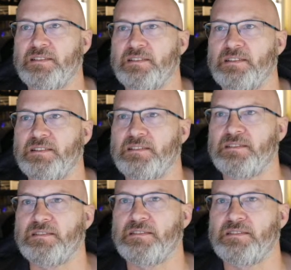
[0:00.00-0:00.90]

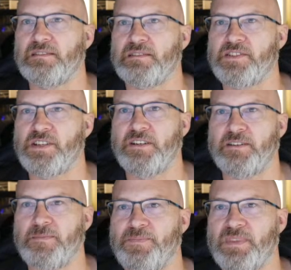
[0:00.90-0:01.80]
So
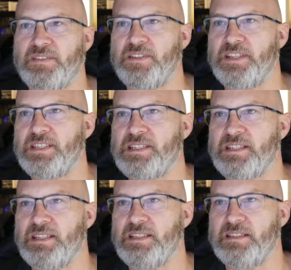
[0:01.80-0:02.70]
this
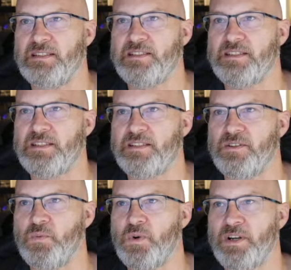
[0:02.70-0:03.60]
is
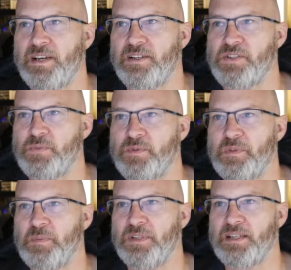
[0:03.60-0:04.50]
what else will be
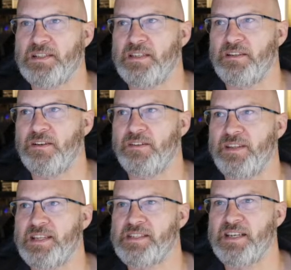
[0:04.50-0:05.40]
plugged in on
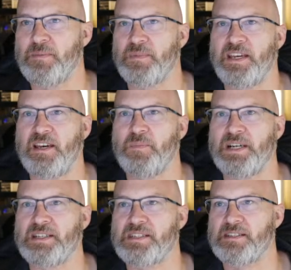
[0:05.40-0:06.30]
that same CAN
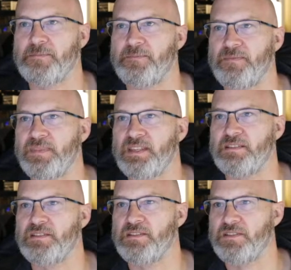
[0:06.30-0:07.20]
bus.
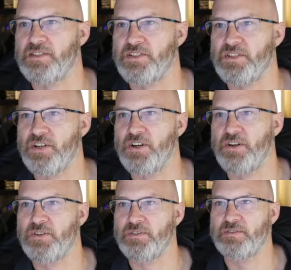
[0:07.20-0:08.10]

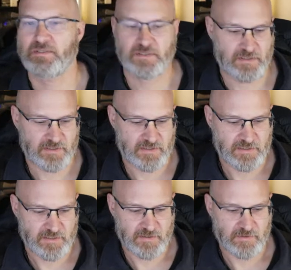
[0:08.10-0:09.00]
So
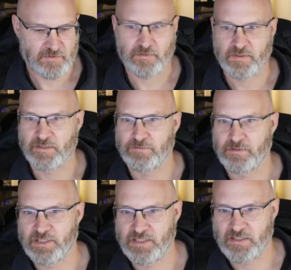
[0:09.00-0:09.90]
if
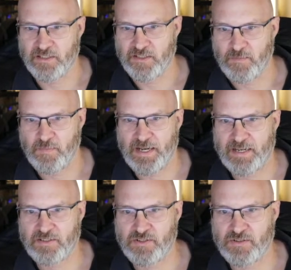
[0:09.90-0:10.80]
we go
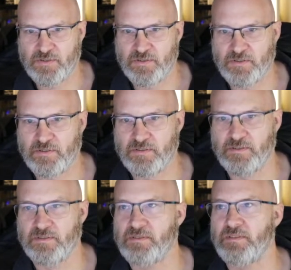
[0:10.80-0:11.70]
back
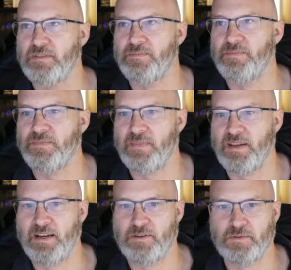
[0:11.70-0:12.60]
to
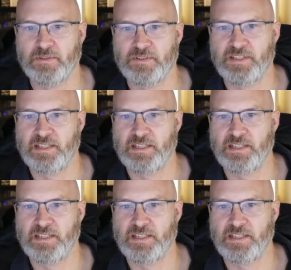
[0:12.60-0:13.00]
our thing